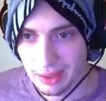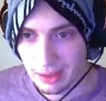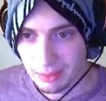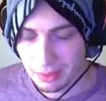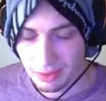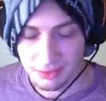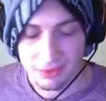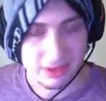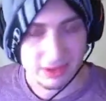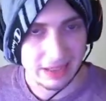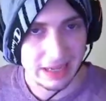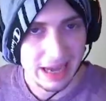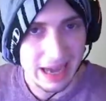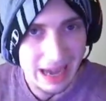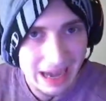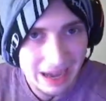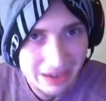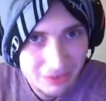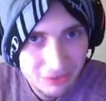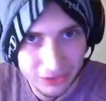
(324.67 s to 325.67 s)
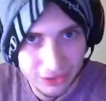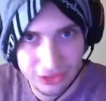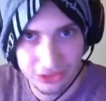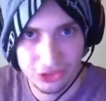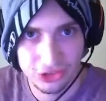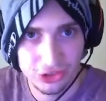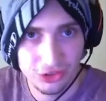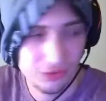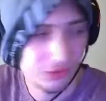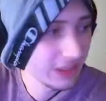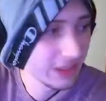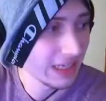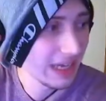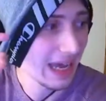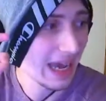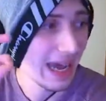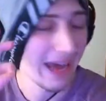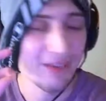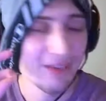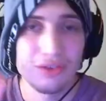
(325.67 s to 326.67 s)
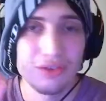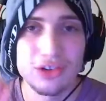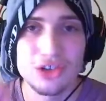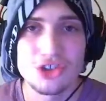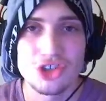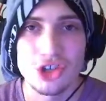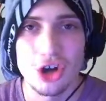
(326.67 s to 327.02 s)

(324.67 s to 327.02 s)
But for the average, for the average